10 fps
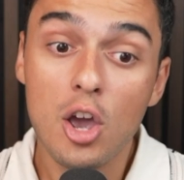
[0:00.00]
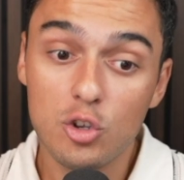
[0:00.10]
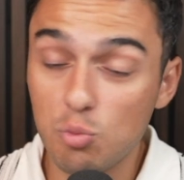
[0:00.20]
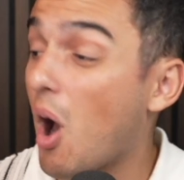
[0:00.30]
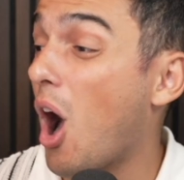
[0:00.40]

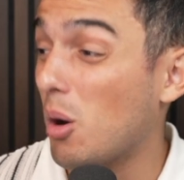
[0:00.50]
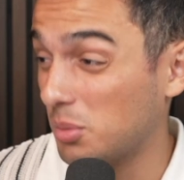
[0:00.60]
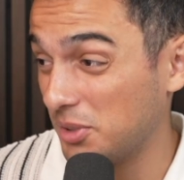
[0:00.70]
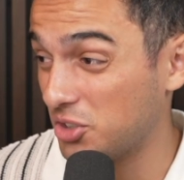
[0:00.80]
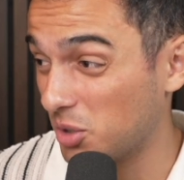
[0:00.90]
you
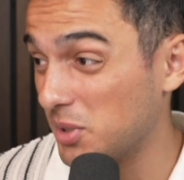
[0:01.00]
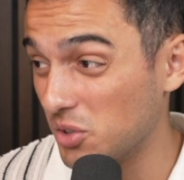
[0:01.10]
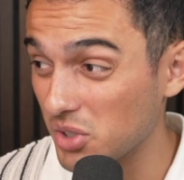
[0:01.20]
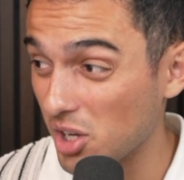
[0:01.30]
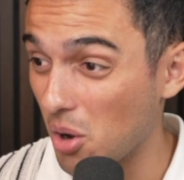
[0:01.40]
probably should be
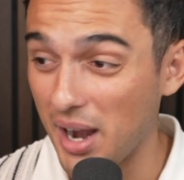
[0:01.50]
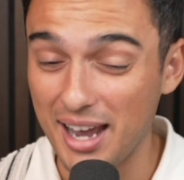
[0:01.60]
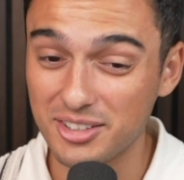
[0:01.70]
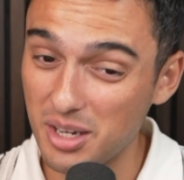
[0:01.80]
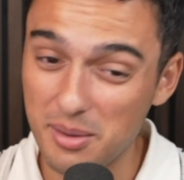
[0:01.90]
using Codex.